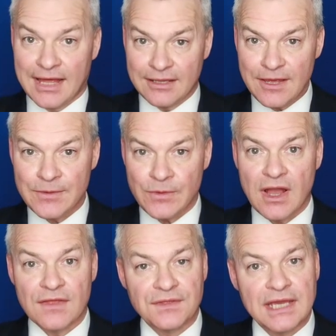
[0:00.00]
Hello,
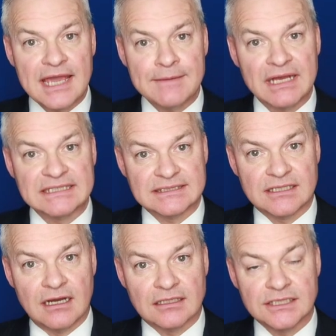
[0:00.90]
the game has
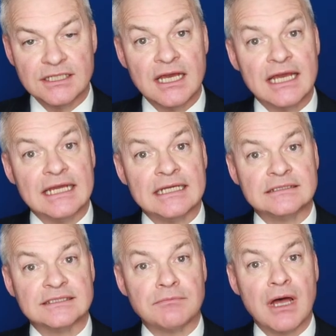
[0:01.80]
started.
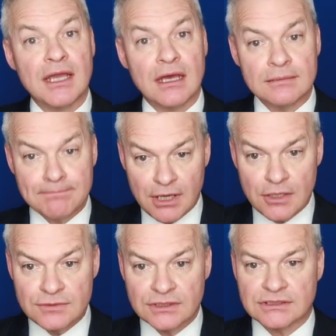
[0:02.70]
It's my
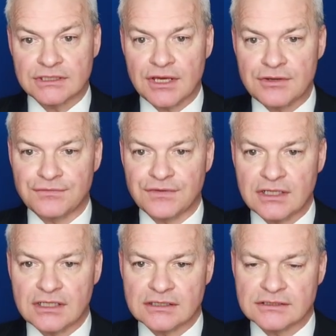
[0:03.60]
opponent to go
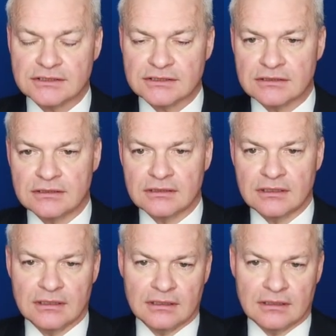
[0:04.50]
first.
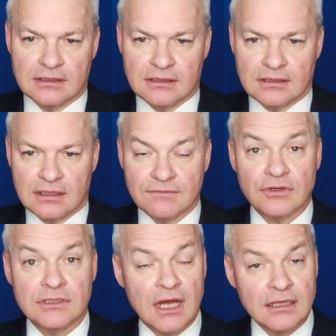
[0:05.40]
I've
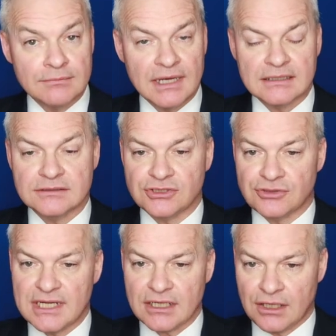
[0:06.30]
got an unbalanced
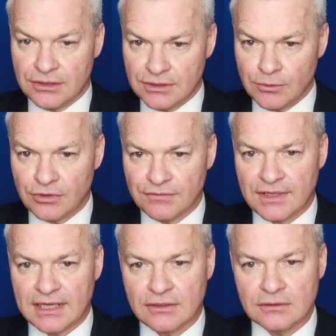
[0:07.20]
rack, only one
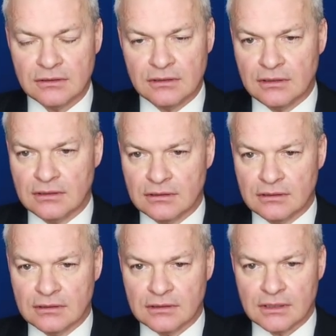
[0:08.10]
vowel,
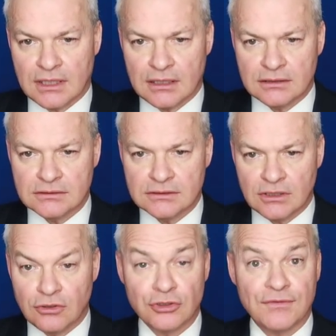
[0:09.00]
and
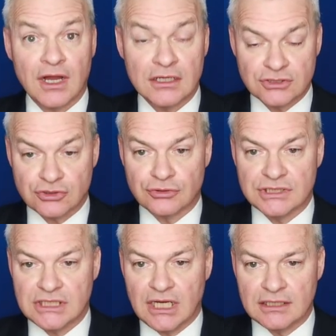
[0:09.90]
a lot of
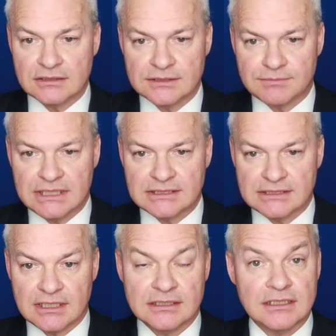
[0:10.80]
high-scoring tiles, but it's
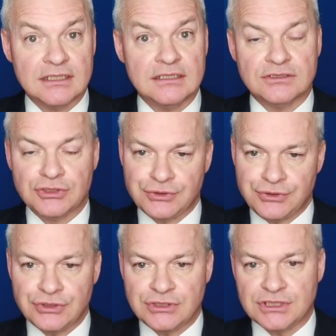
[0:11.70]
certainly
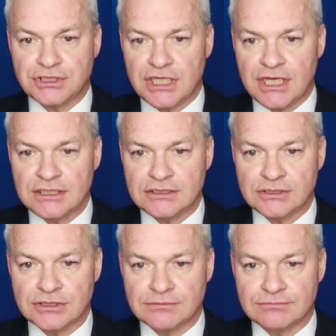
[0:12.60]
too good to
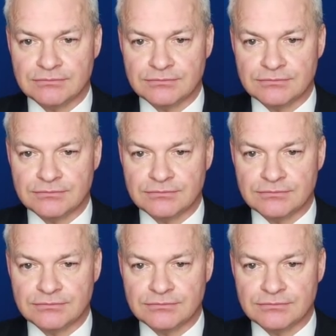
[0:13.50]
change.